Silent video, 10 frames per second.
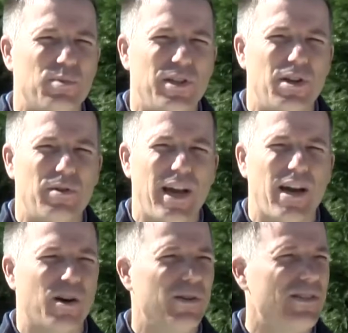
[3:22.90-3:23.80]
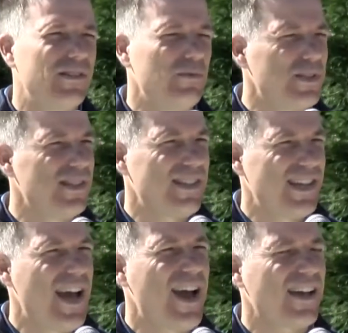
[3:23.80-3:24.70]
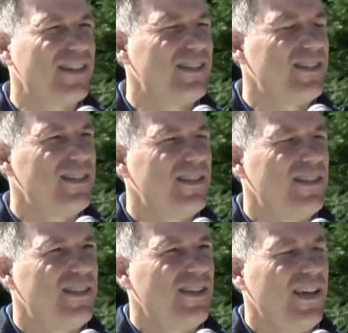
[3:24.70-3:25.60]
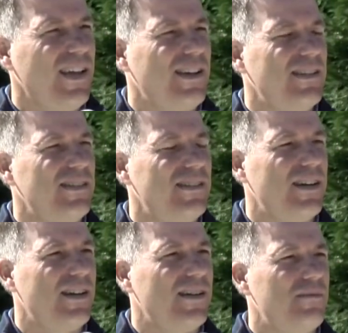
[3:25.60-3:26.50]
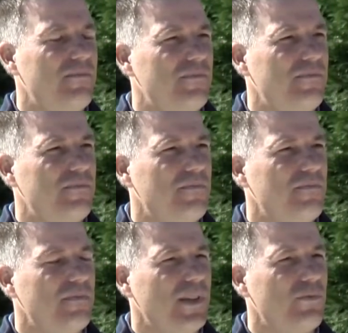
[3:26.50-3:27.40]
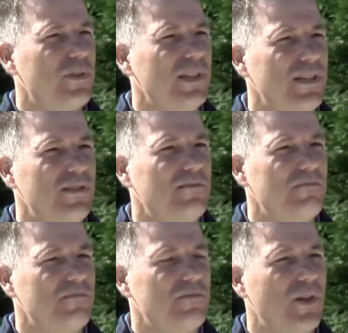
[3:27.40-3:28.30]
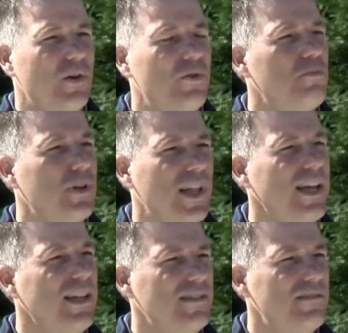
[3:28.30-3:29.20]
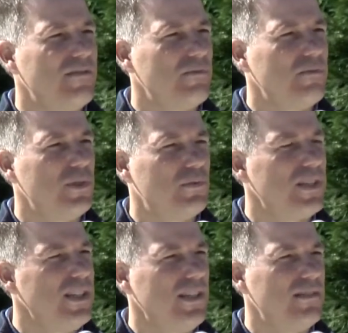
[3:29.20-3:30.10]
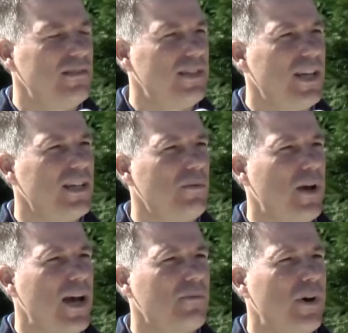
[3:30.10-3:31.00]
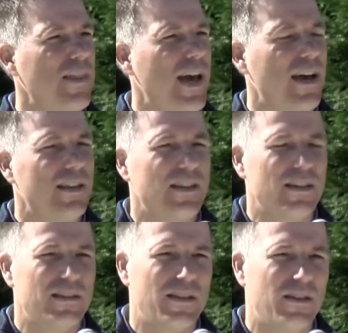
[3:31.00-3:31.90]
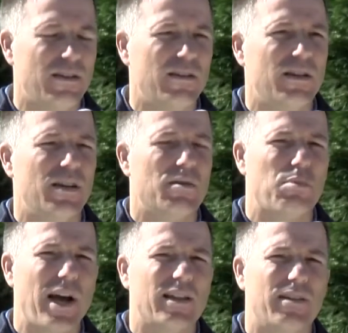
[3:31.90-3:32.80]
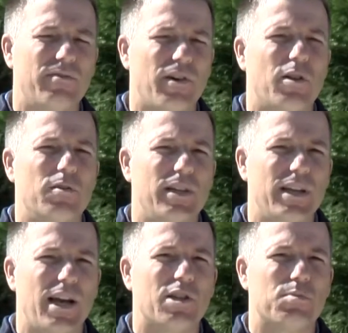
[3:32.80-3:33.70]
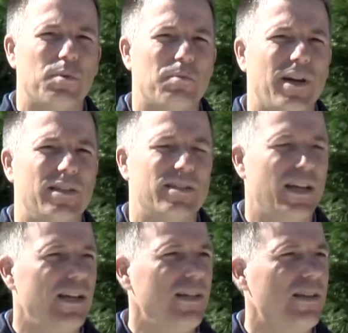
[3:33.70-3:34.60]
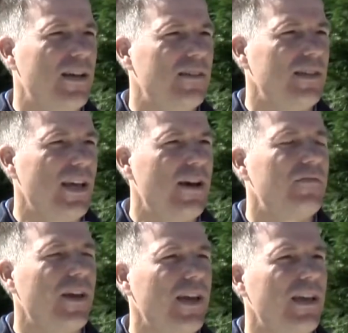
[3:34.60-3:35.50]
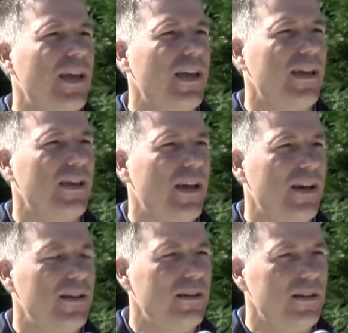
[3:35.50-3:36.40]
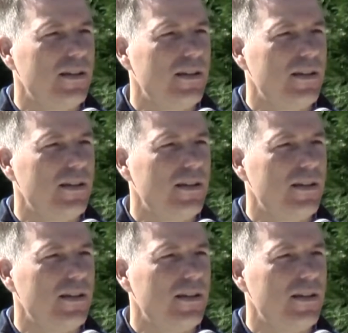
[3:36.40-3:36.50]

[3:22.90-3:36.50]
as we know now, it, it was an attack. And um, it really, the whole plane was really taken aback by that. the, the pilot followed the announcement by stating that the FAA had